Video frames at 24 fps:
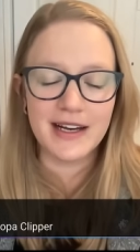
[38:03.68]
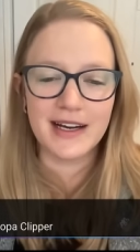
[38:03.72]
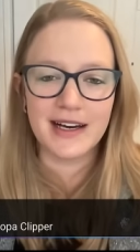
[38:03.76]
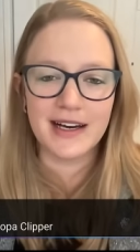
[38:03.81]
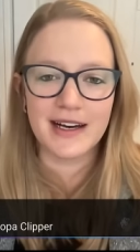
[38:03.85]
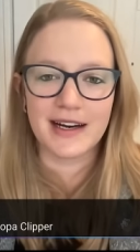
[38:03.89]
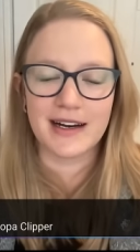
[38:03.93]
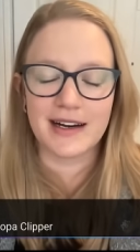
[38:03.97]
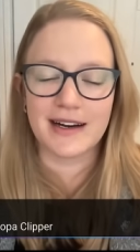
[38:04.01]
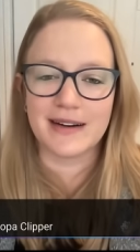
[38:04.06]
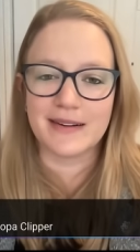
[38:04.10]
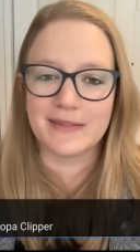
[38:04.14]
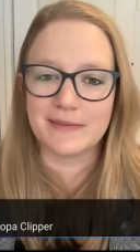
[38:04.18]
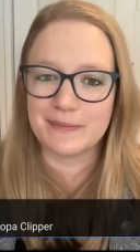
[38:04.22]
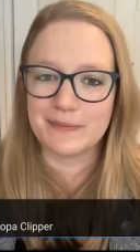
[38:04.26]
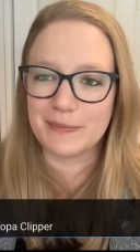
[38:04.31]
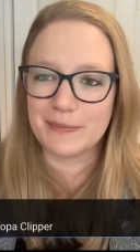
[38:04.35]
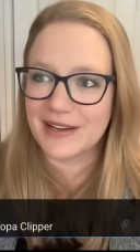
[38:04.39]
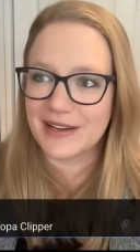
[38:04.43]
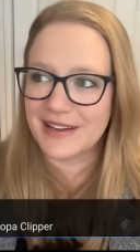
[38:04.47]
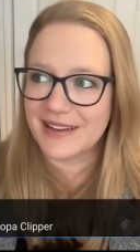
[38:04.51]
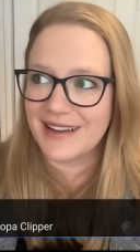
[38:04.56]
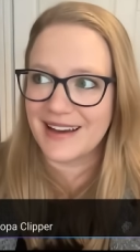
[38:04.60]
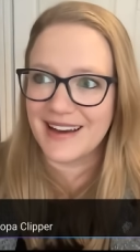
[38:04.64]

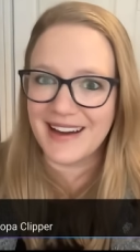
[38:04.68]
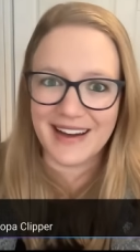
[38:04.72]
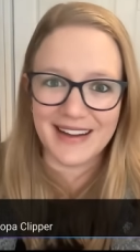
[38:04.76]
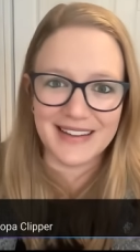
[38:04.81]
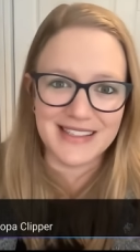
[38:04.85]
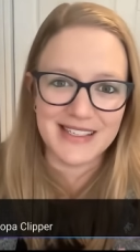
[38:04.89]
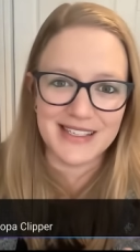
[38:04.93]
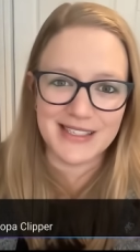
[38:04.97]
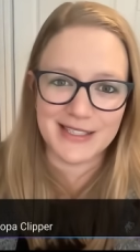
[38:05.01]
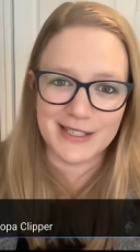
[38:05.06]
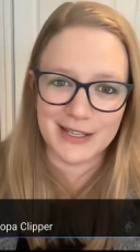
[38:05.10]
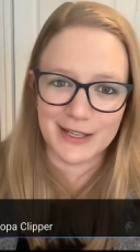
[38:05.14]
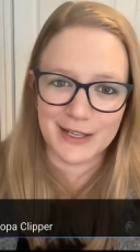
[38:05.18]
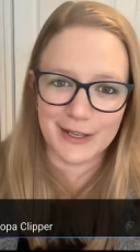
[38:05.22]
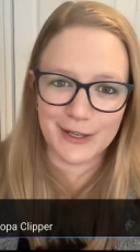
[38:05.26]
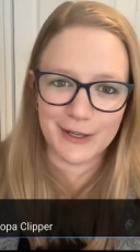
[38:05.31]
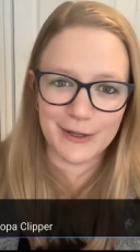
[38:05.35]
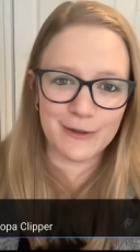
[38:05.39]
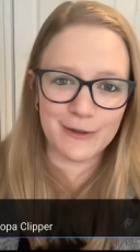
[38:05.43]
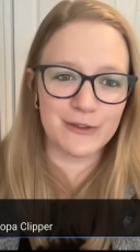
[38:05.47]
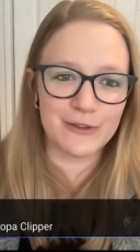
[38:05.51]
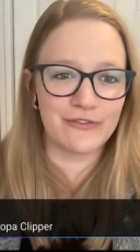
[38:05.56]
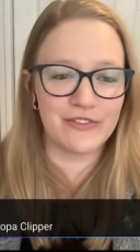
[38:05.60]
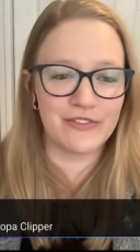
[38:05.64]
But yeah, it's a
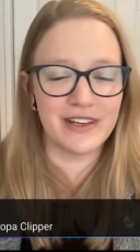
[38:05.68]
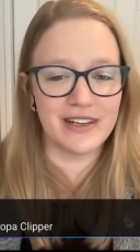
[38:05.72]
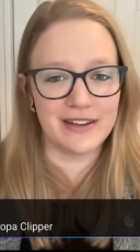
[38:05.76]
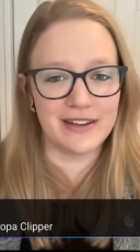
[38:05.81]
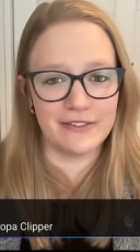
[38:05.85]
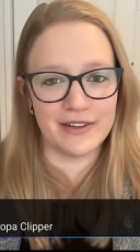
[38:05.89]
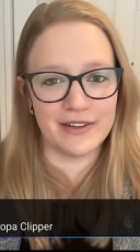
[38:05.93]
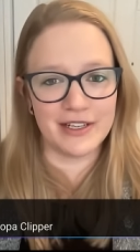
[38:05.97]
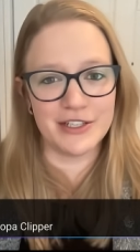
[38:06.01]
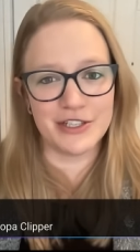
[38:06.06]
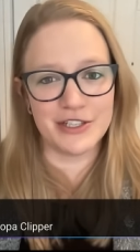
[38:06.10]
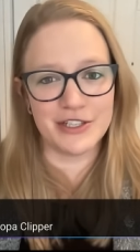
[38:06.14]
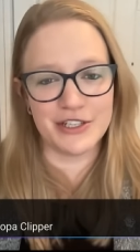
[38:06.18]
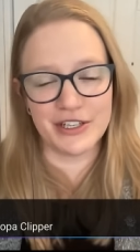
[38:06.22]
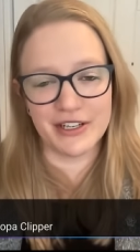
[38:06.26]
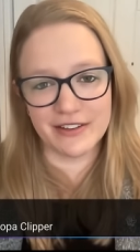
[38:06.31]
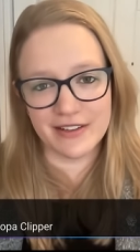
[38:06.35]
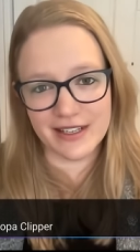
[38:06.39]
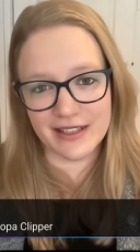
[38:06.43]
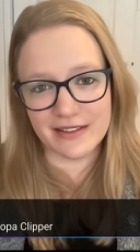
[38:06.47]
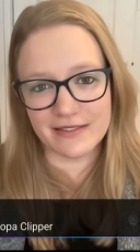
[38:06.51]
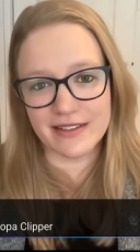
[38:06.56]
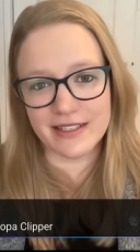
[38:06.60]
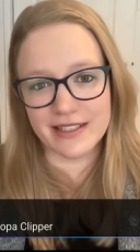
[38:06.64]
huge feat of
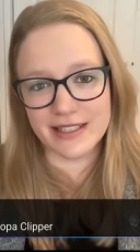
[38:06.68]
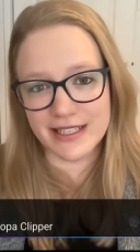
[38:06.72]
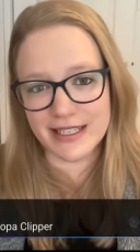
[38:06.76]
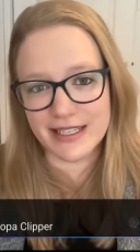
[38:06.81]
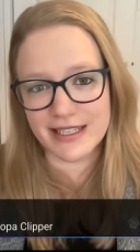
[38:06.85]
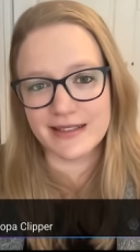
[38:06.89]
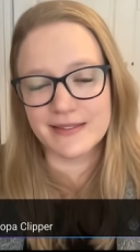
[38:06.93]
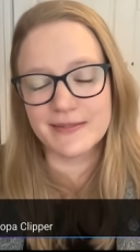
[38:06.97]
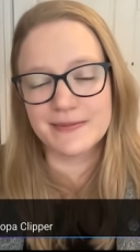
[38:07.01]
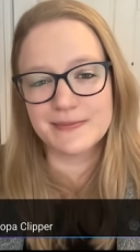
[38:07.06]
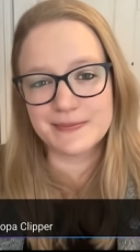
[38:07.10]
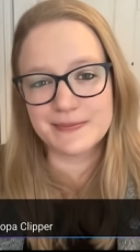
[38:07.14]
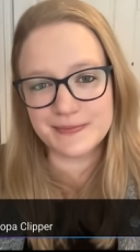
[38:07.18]
engineering, really.